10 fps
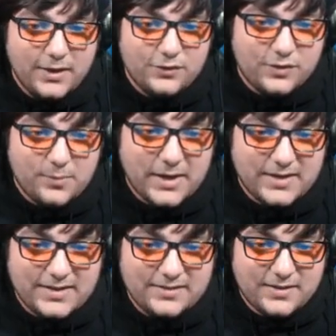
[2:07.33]
so you can make a
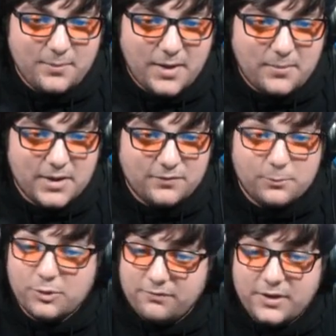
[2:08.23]
decent amount of money from
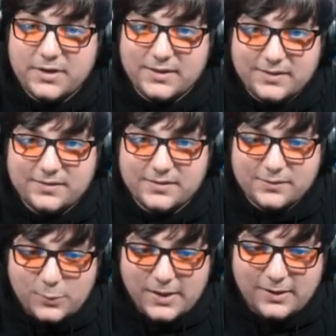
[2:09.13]
refunding these
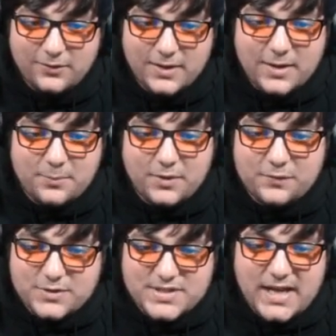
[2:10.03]
as well, but
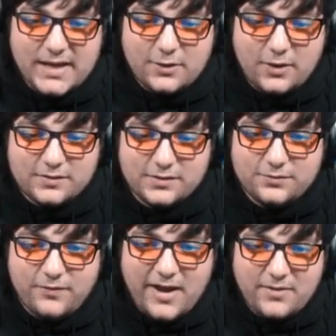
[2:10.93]
for scanning costs is
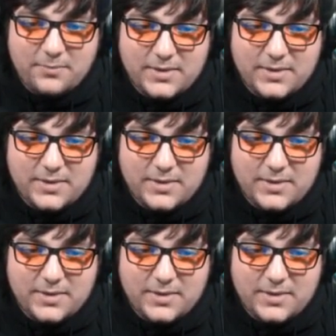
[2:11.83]
5M